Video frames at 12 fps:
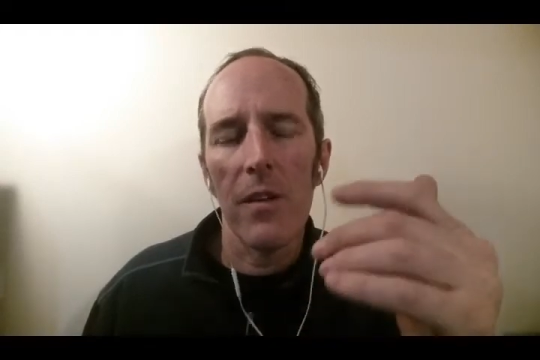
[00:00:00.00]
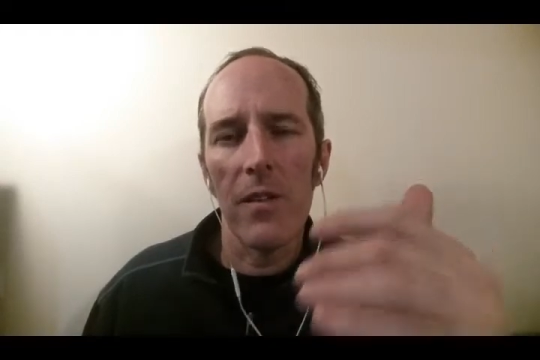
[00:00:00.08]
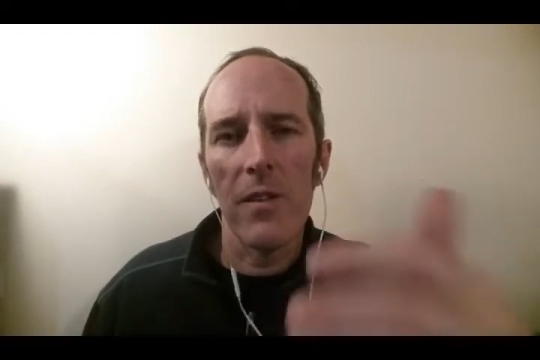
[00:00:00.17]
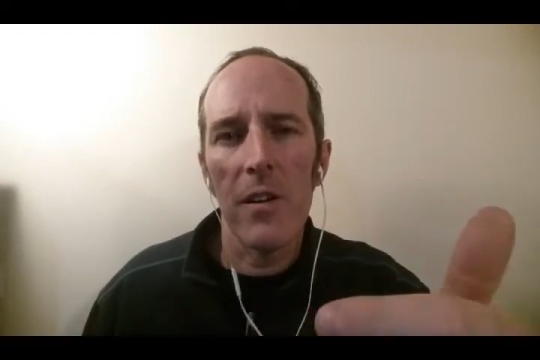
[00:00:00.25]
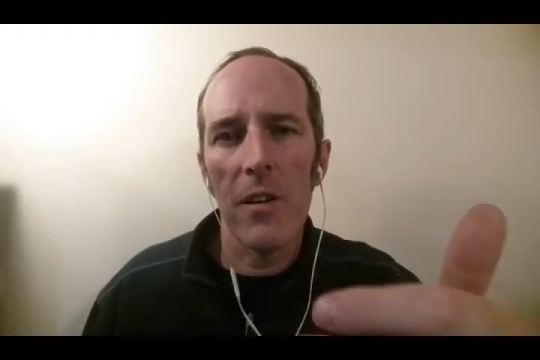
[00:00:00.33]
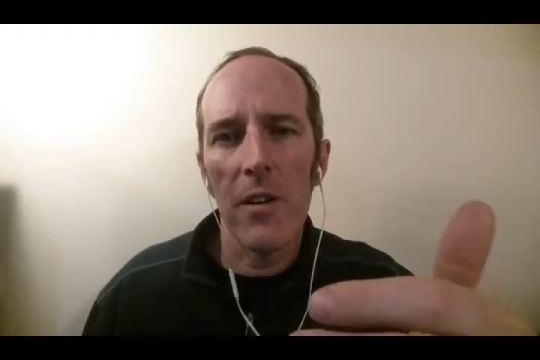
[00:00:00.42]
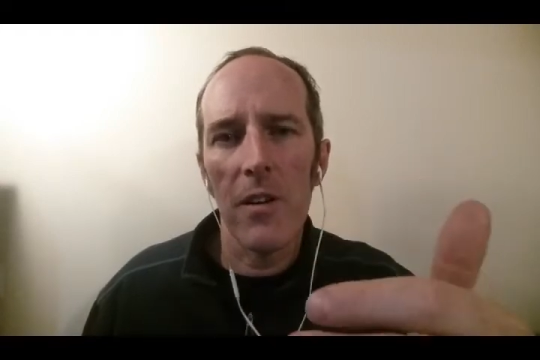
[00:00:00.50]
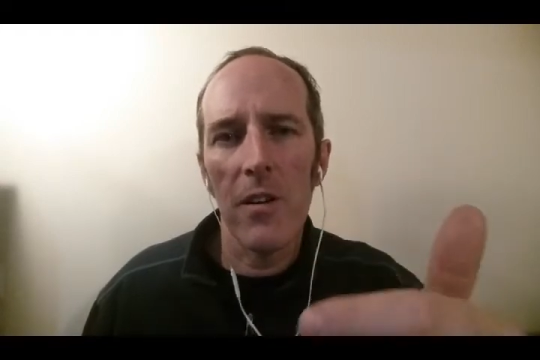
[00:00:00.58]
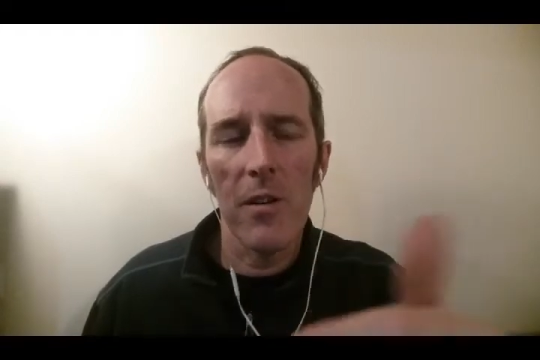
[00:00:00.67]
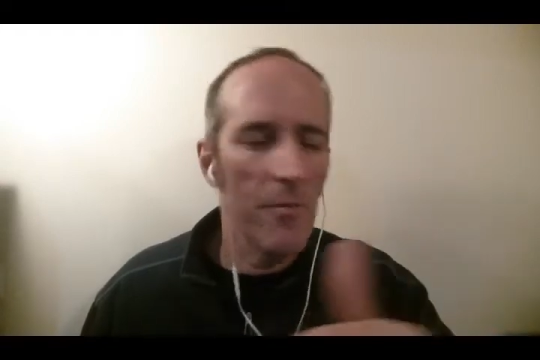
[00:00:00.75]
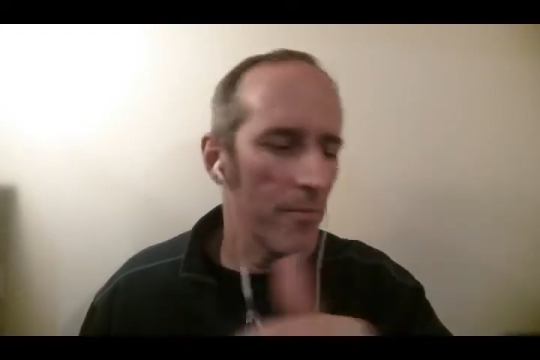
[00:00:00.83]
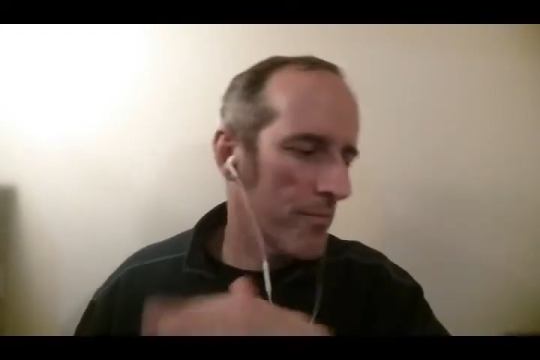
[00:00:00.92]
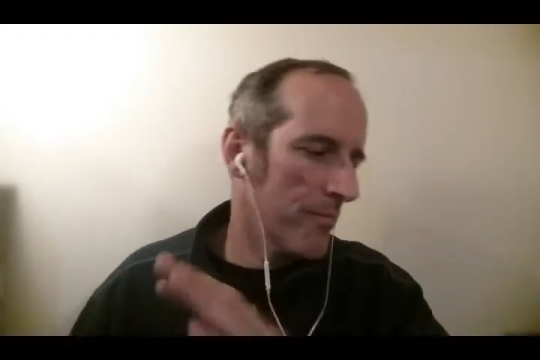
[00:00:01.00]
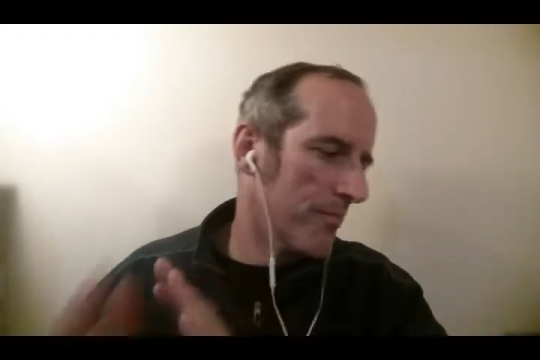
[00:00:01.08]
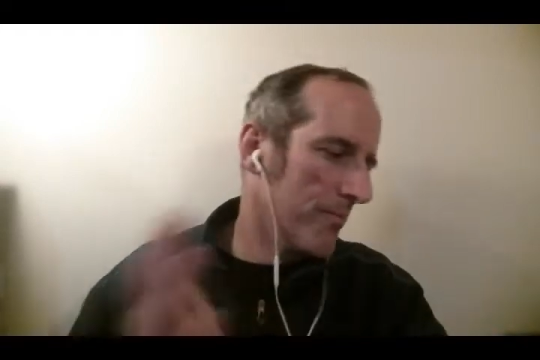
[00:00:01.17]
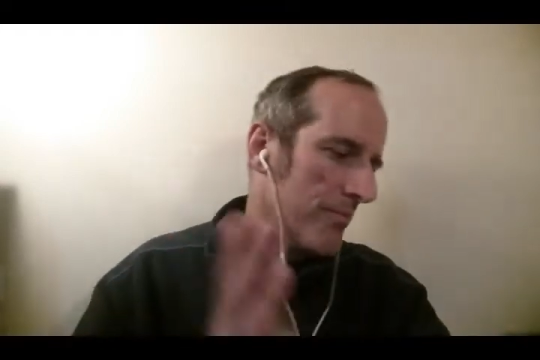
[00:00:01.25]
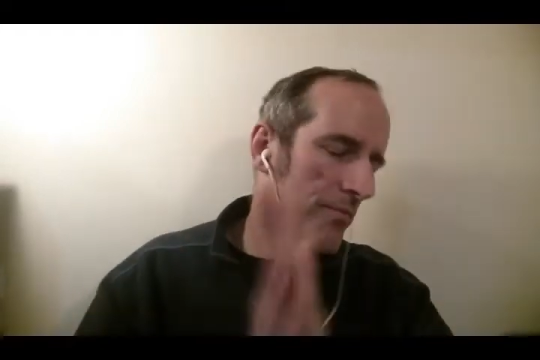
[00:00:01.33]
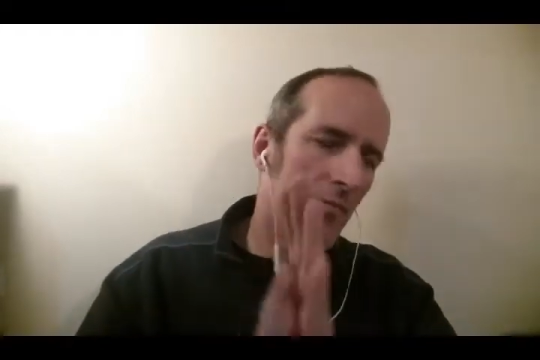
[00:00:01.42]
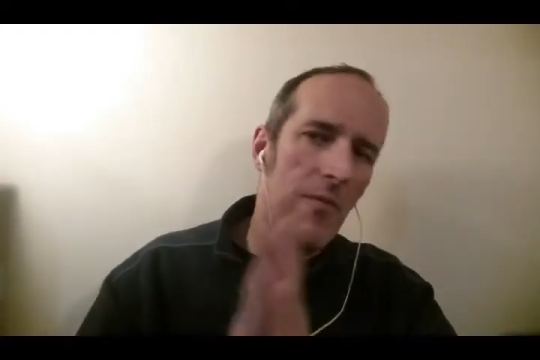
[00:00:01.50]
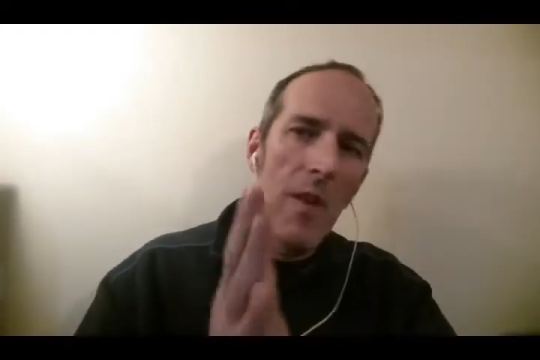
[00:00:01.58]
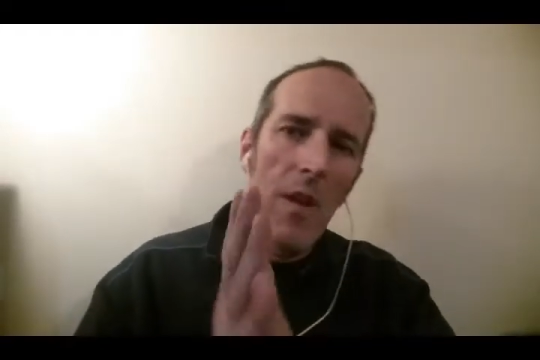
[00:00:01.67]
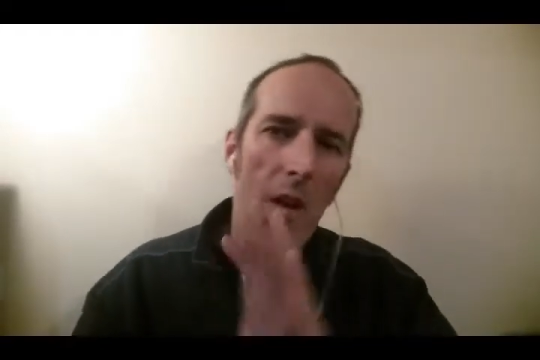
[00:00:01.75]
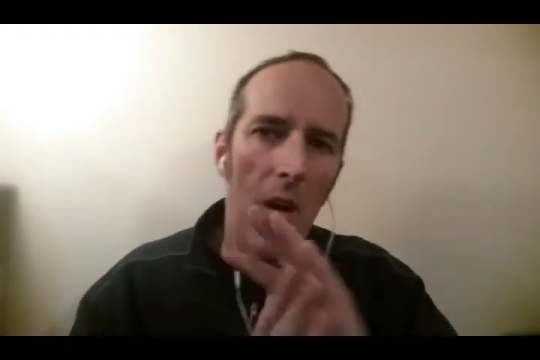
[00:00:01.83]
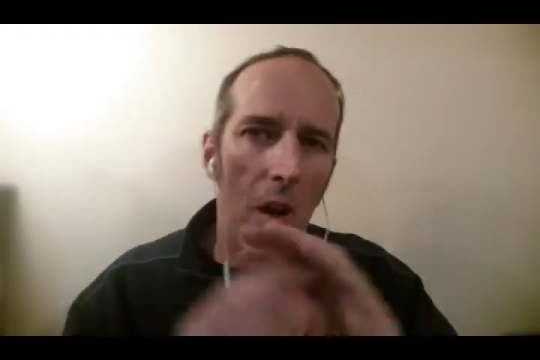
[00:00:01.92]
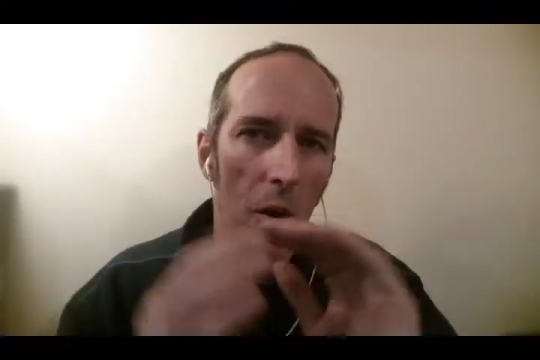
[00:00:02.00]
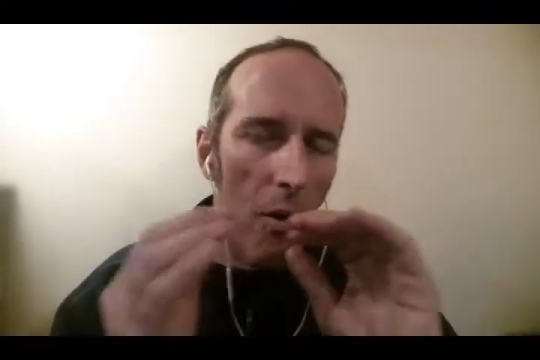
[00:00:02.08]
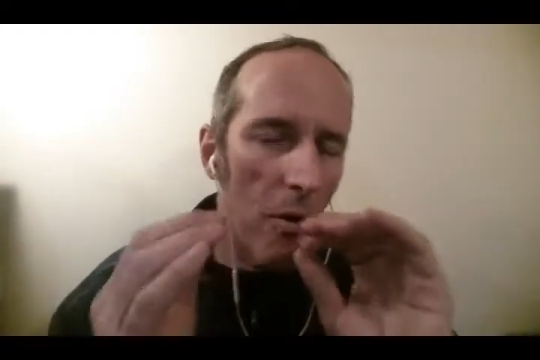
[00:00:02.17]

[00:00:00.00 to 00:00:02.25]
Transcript: consider, it's